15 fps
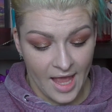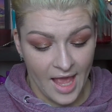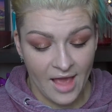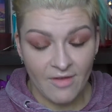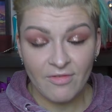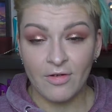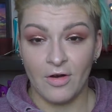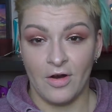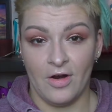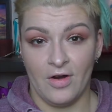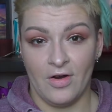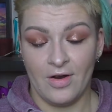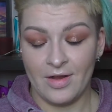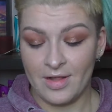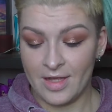
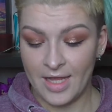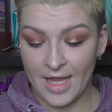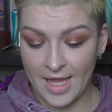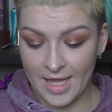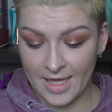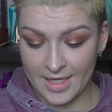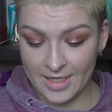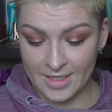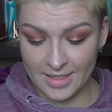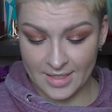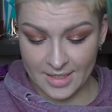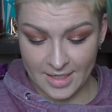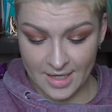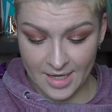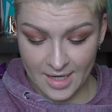ever, and
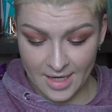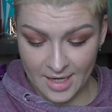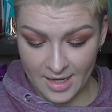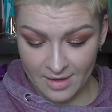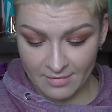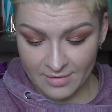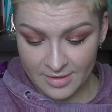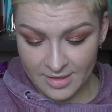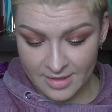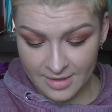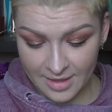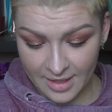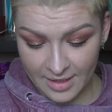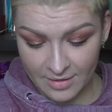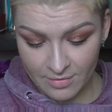I have this
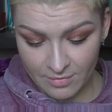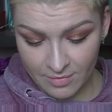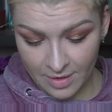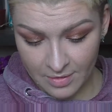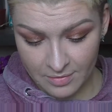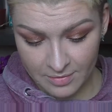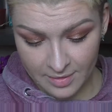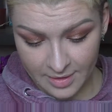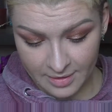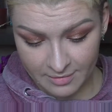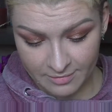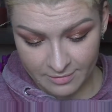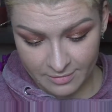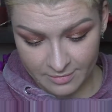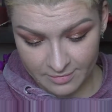laying around like
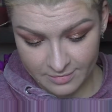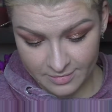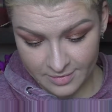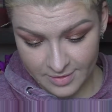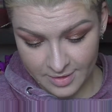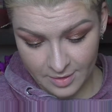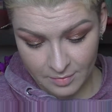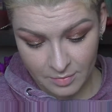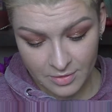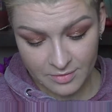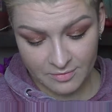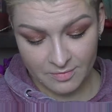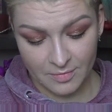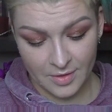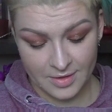for a couple
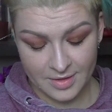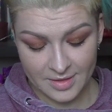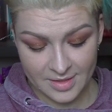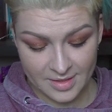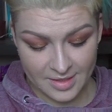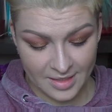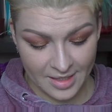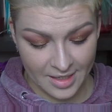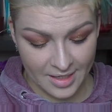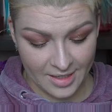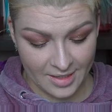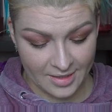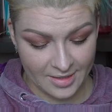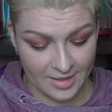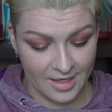of months,
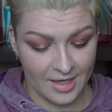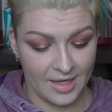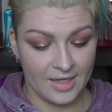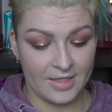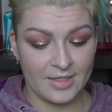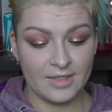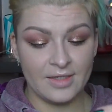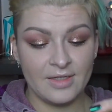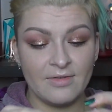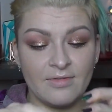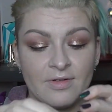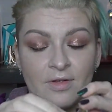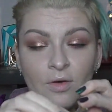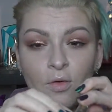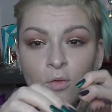and I didn't
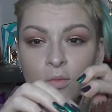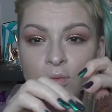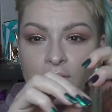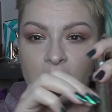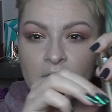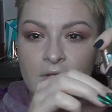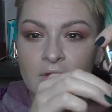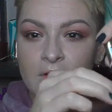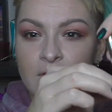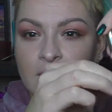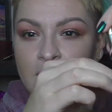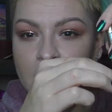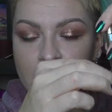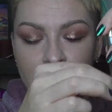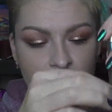even open
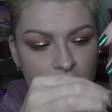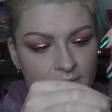the